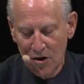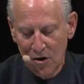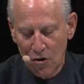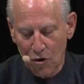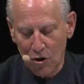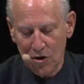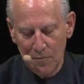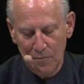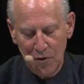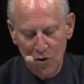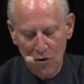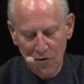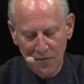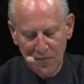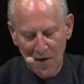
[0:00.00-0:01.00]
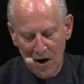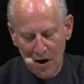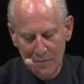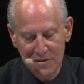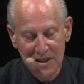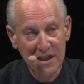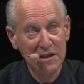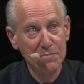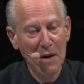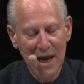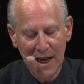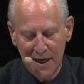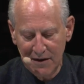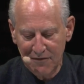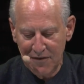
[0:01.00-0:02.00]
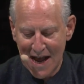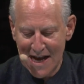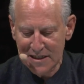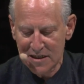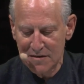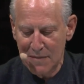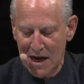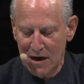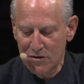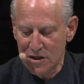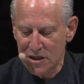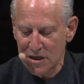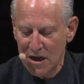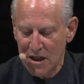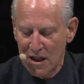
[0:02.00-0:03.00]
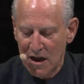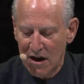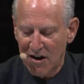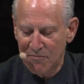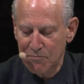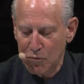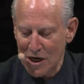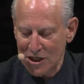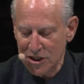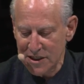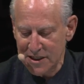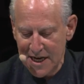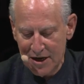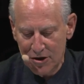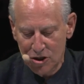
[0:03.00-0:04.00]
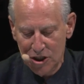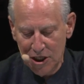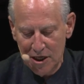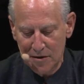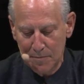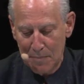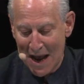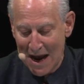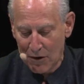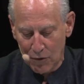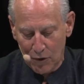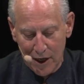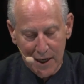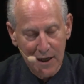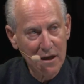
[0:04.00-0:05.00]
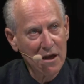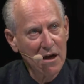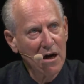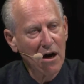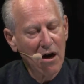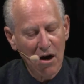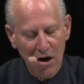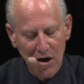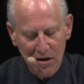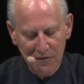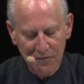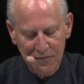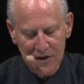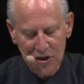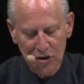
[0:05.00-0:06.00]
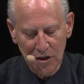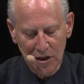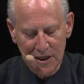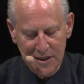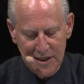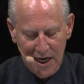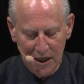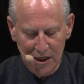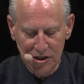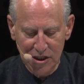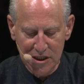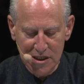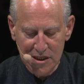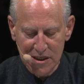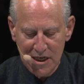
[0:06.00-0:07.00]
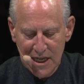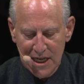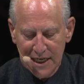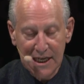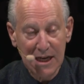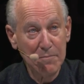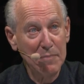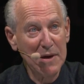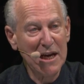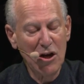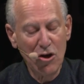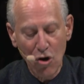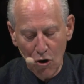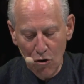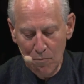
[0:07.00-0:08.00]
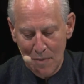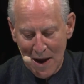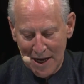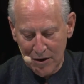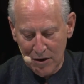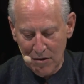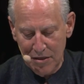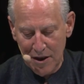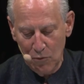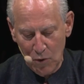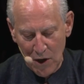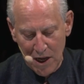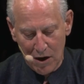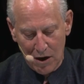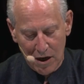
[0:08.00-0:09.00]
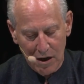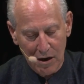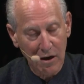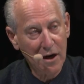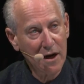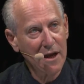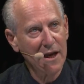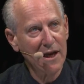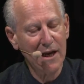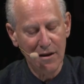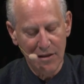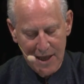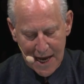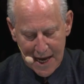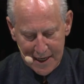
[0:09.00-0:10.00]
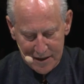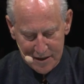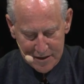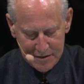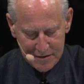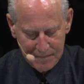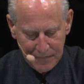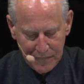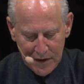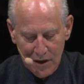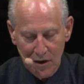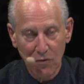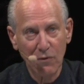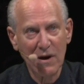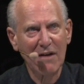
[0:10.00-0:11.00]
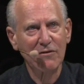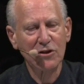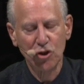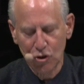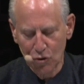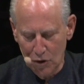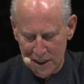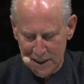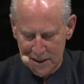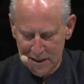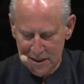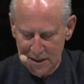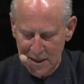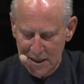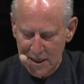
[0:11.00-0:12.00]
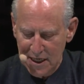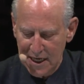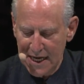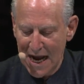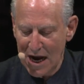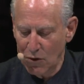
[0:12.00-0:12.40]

or computer farms expanding vast amounts of precious energy to power it, artificial intelligence can be no better than we are in the end. We have a choice in how